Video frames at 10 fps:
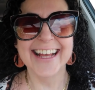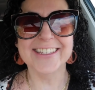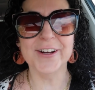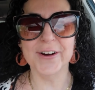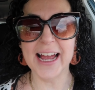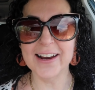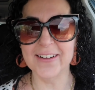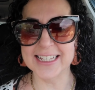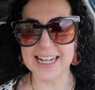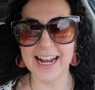So
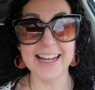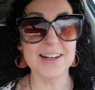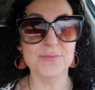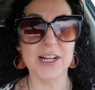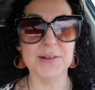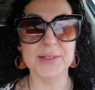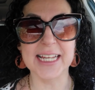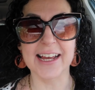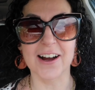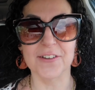anyways, I am gonna
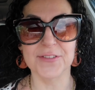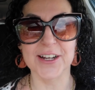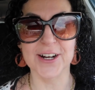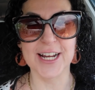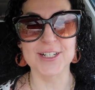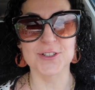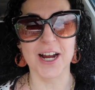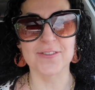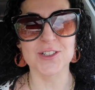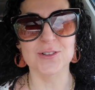take off here and
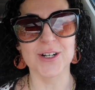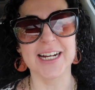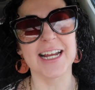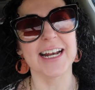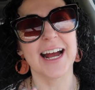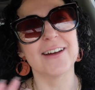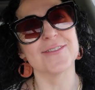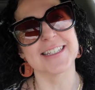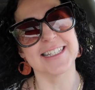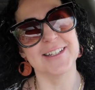drive to work, and I
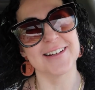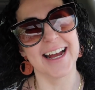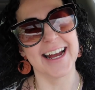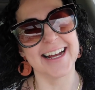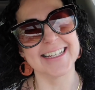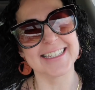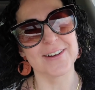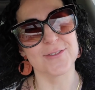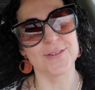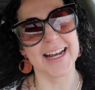will see you guys
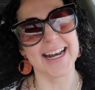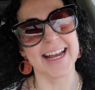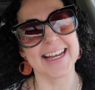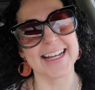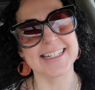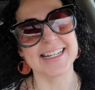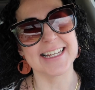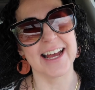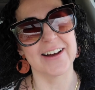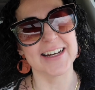when I get to
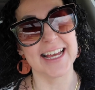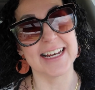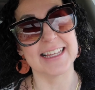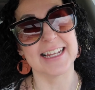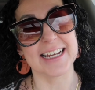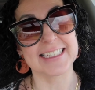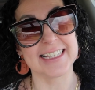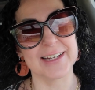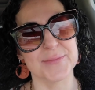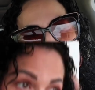town and in the next clip.